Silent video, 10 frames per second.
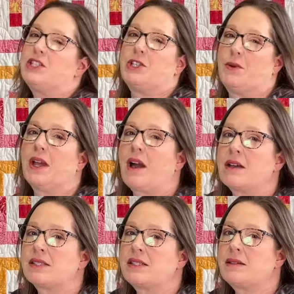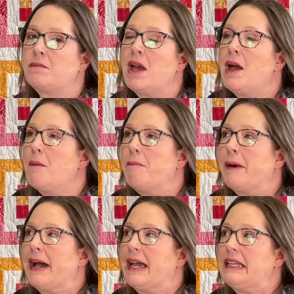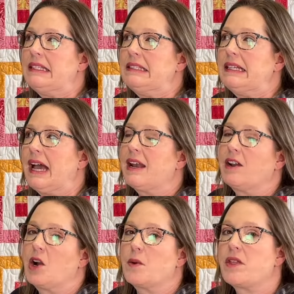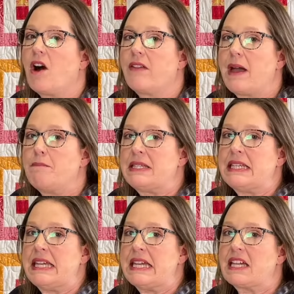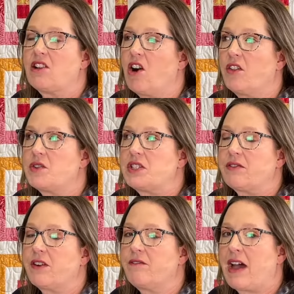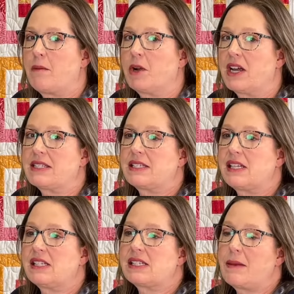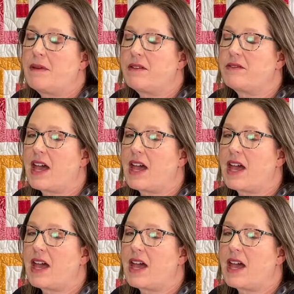could do it custom, but I don't know, with all that batik and all those different fabrics, some of